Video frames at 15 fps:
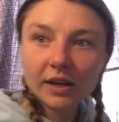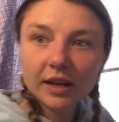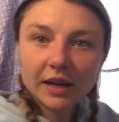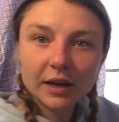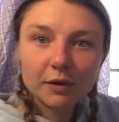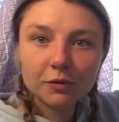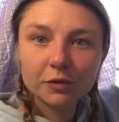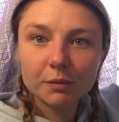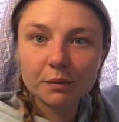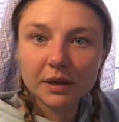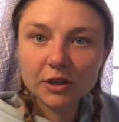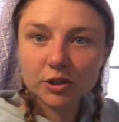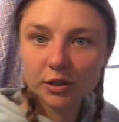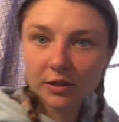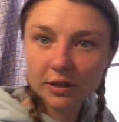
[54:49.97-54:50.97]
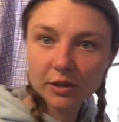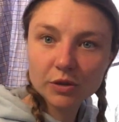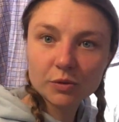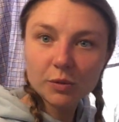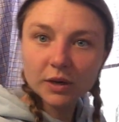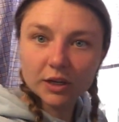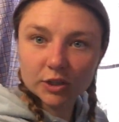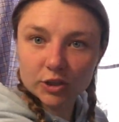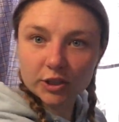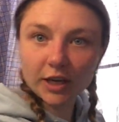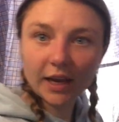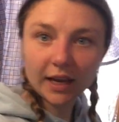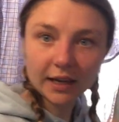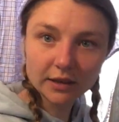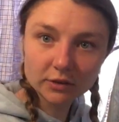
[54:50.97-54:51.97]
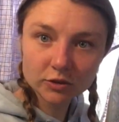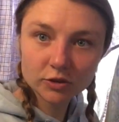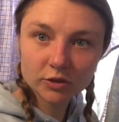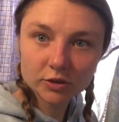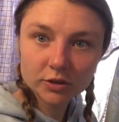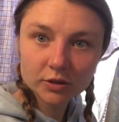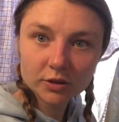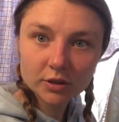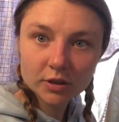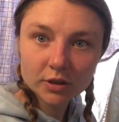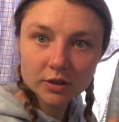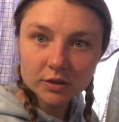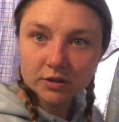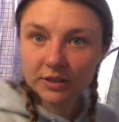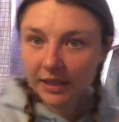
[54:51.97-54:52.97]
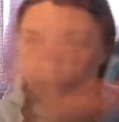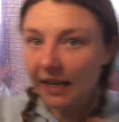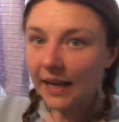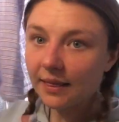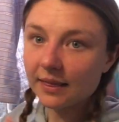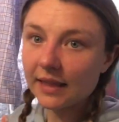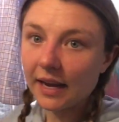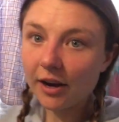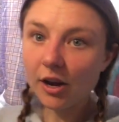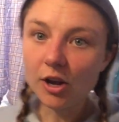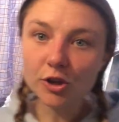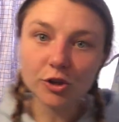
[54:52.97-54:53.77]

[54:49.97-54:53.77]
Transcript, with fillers: information that you want to change to get there.